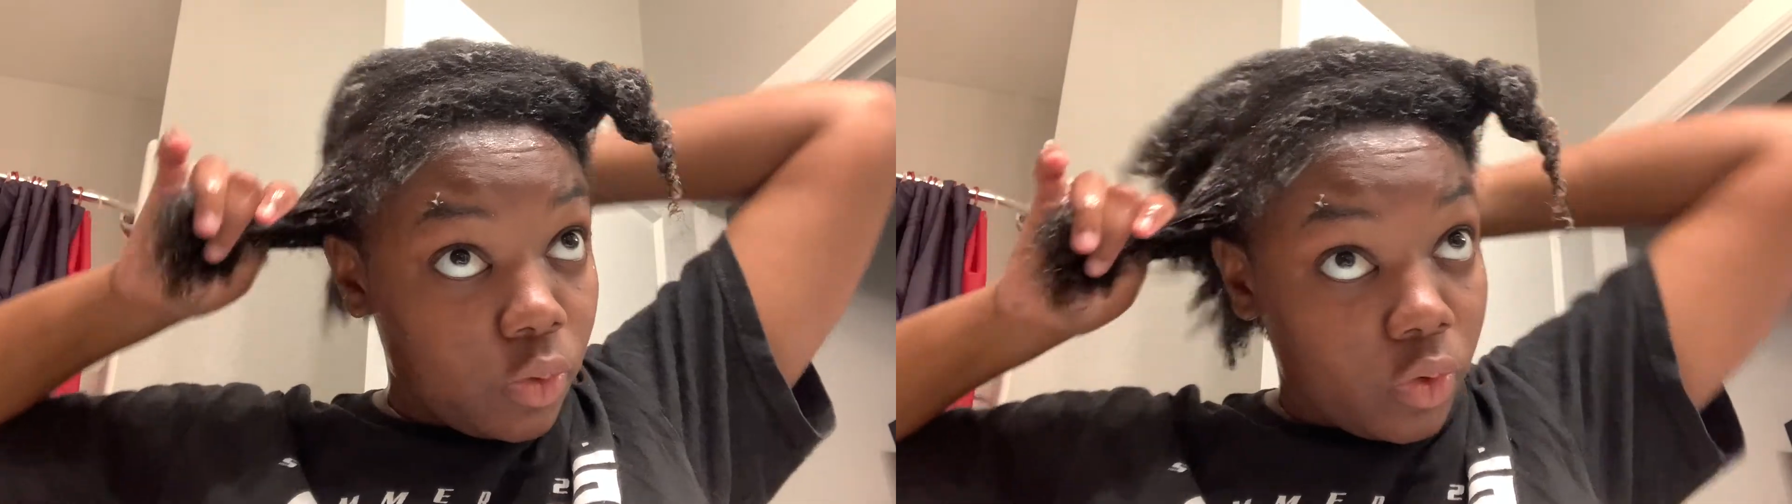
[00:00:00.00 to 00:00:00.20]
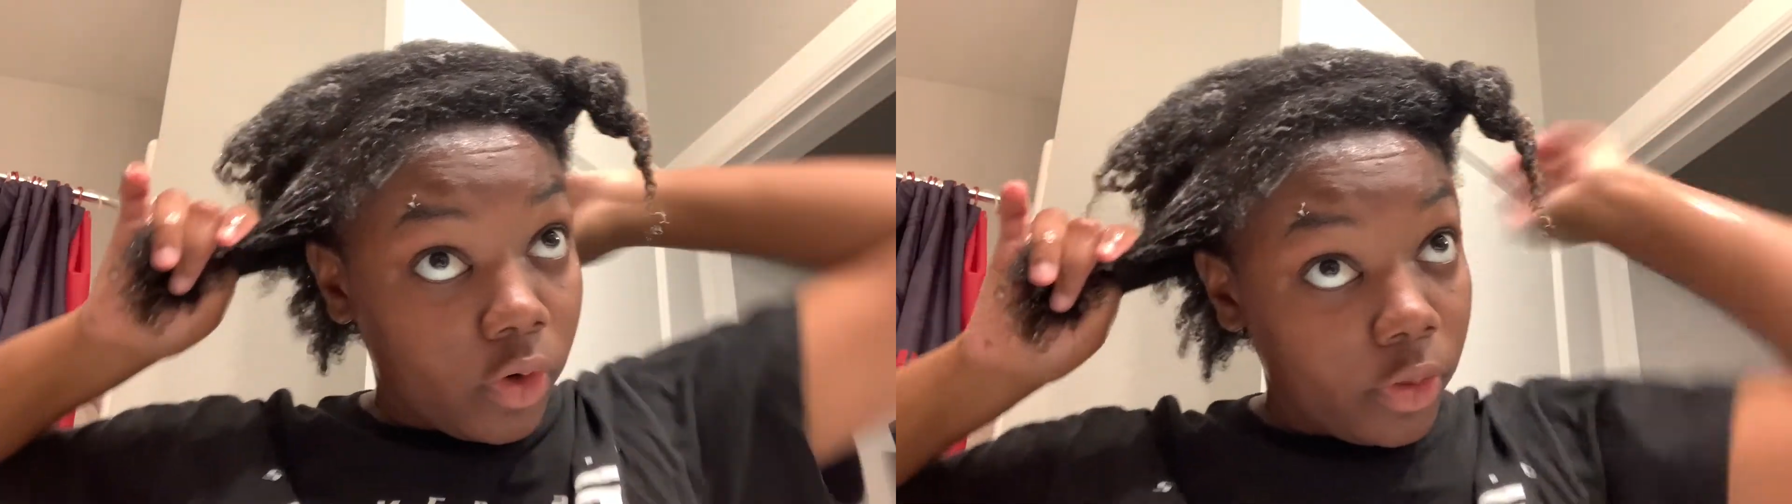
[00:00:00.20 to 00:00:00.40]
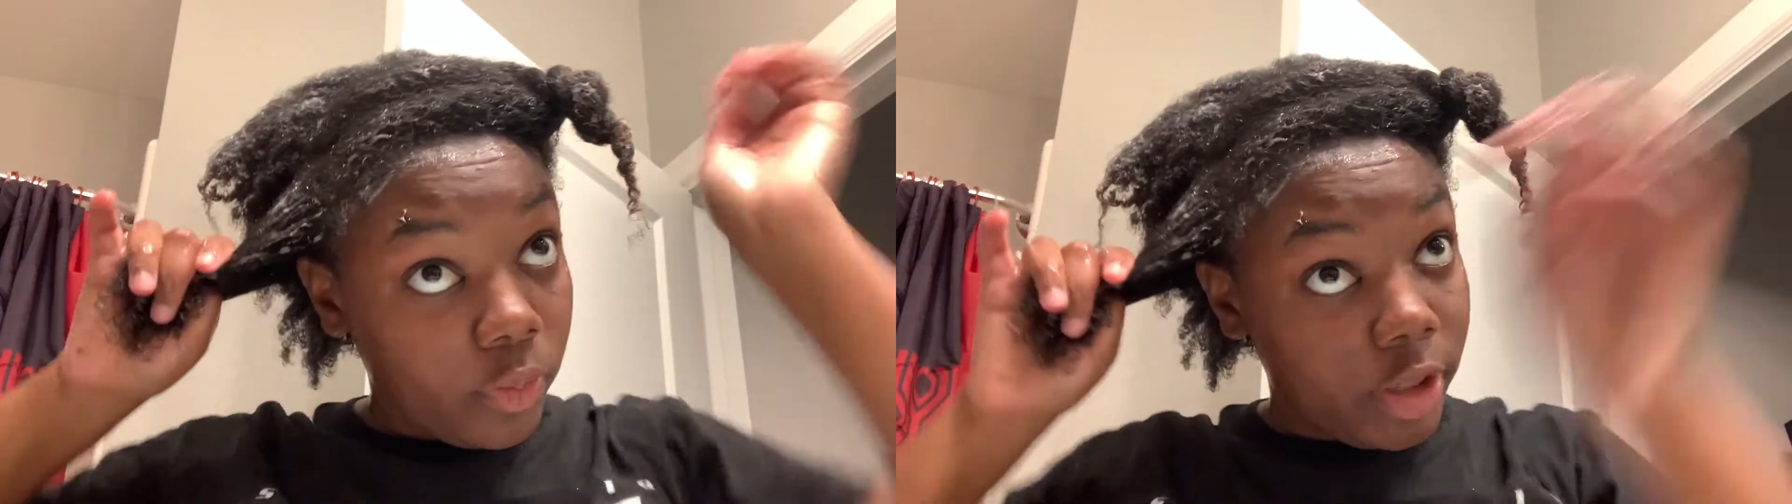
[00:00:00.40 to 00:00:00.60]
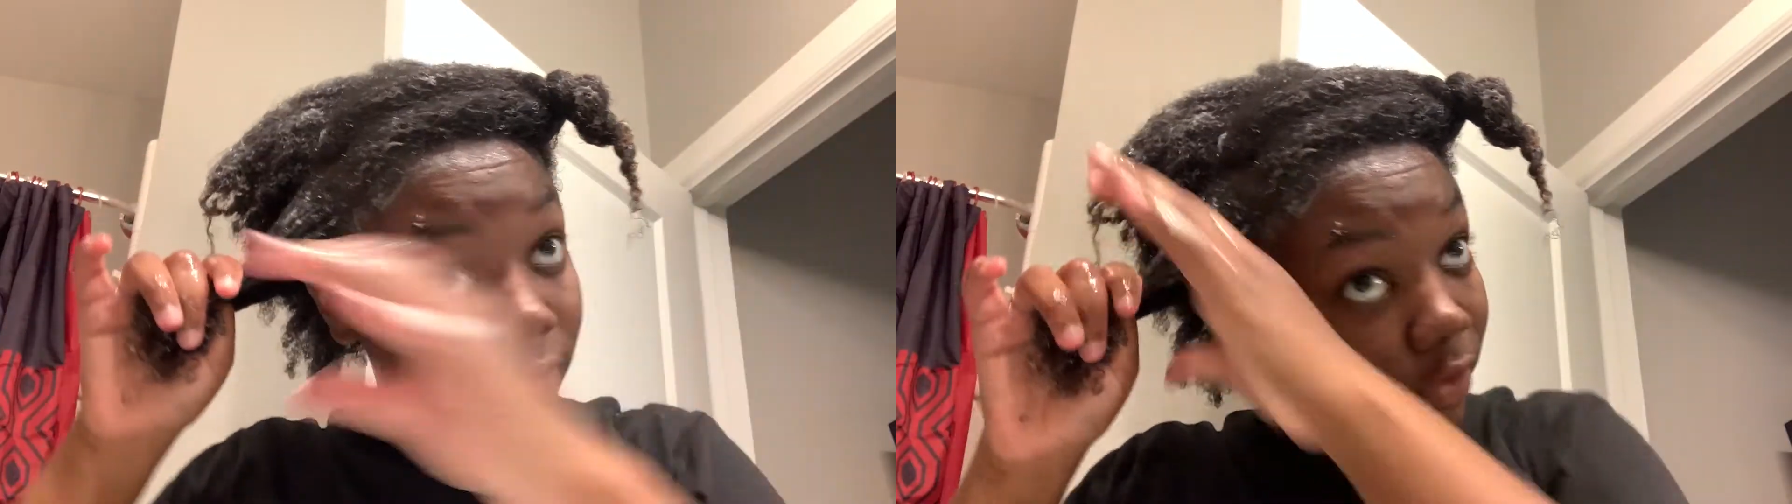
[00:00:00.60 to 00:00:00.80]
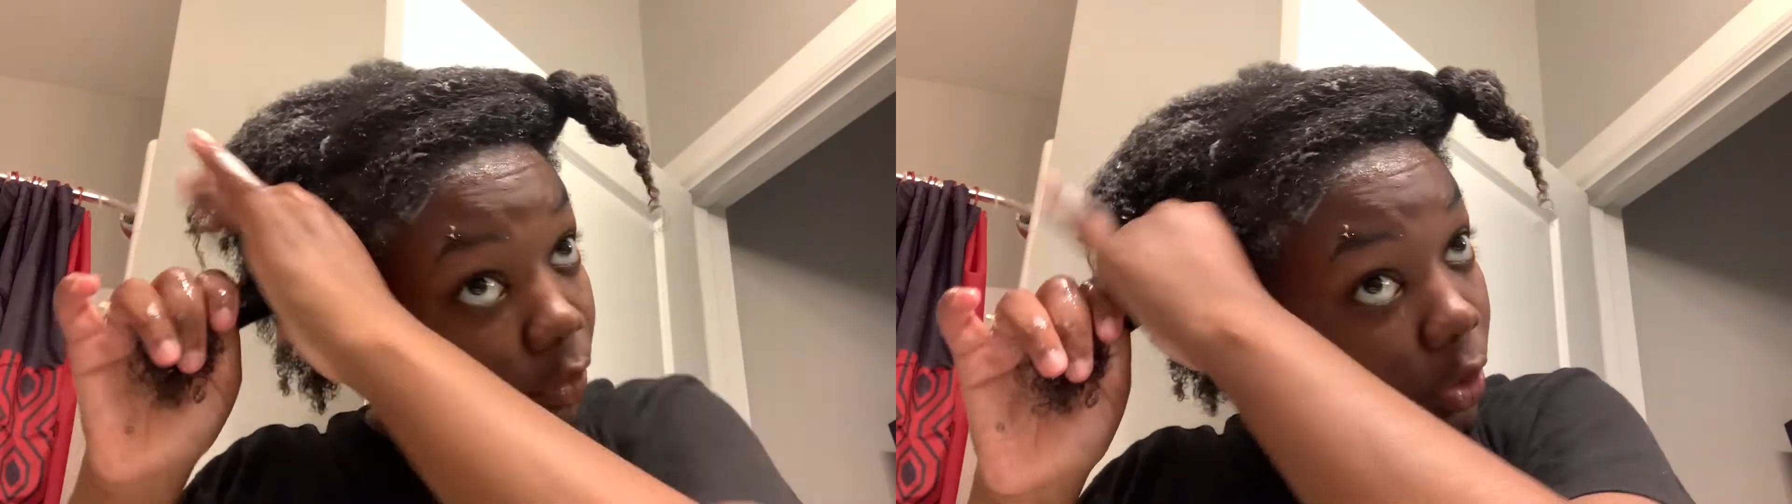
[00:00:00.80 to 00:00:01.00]
or
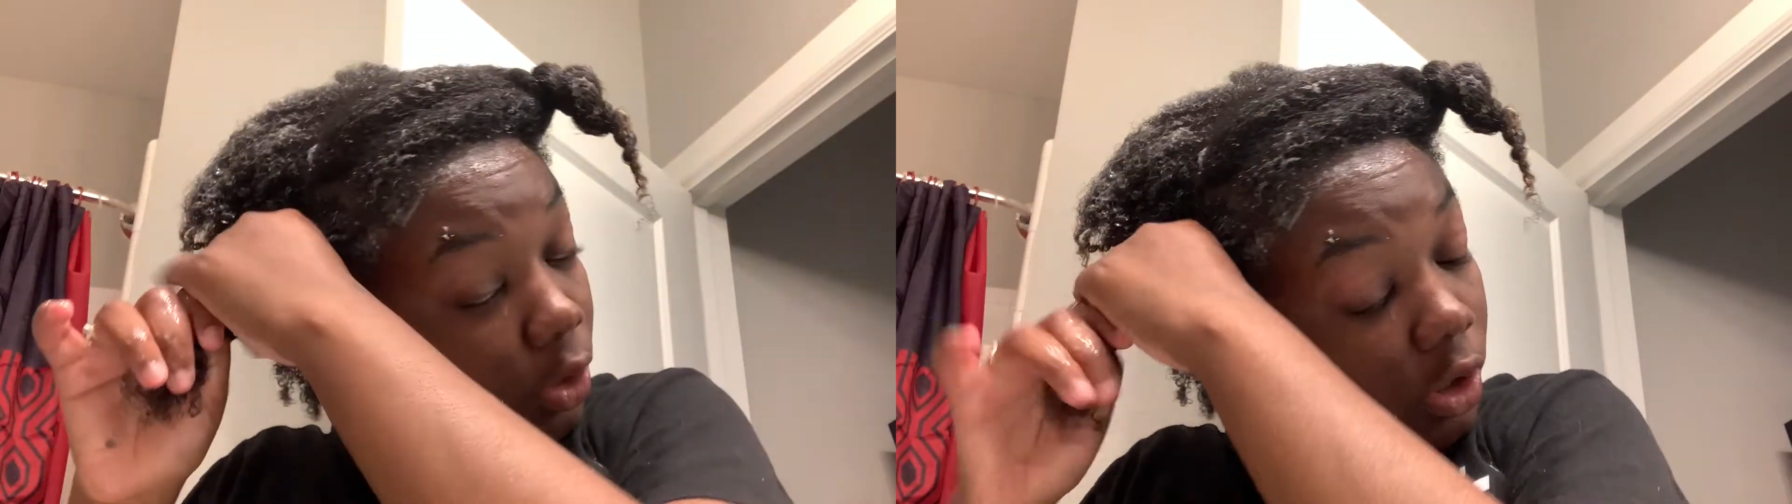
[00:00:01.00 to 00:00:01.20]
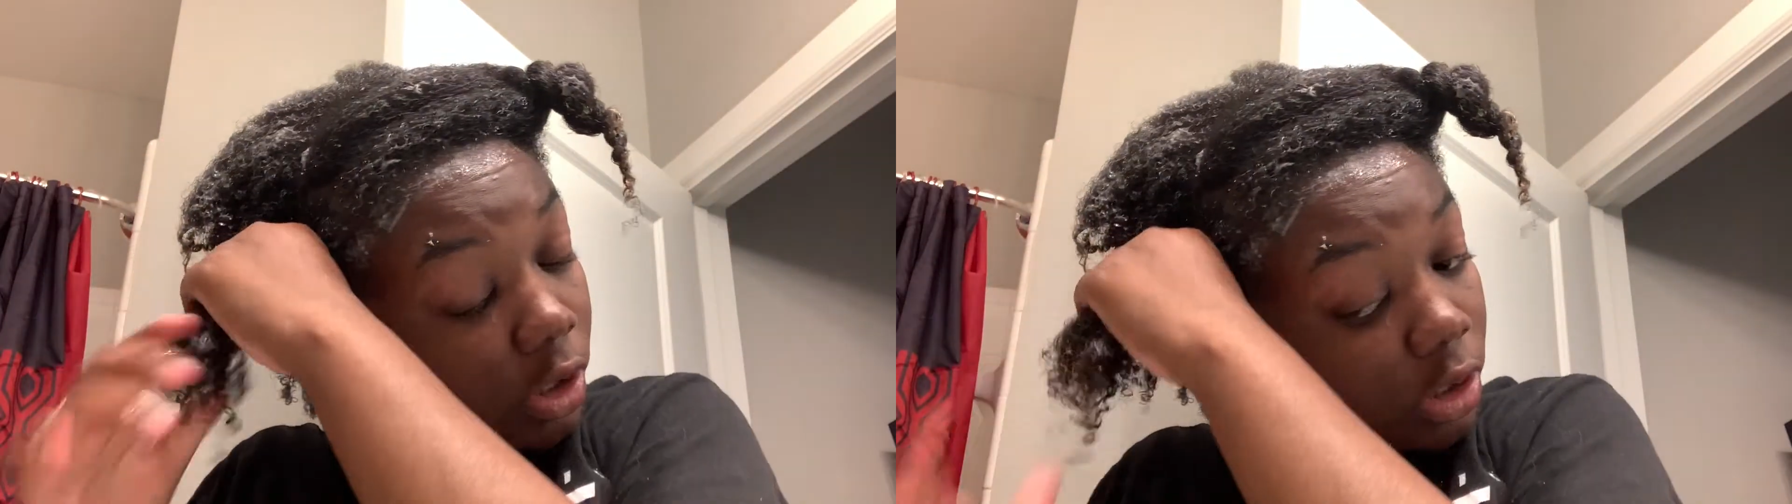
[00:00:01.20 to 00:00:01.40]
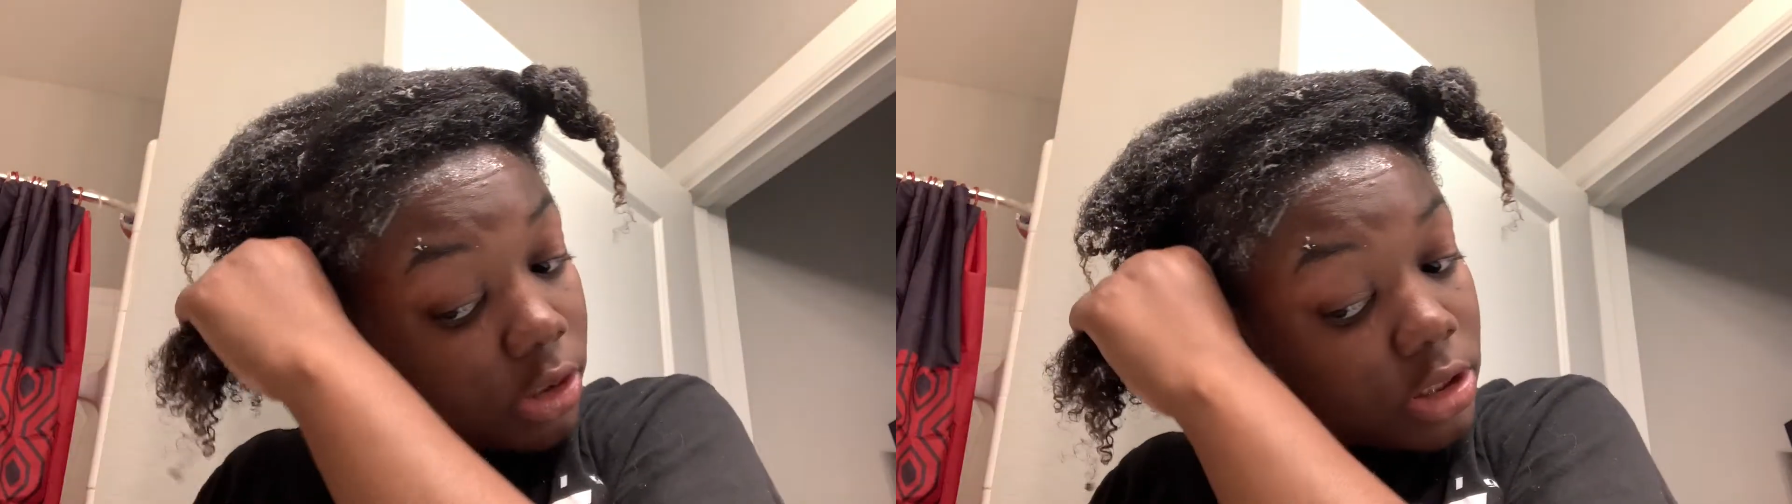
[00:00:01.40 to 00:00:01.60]
whatever you want to call it.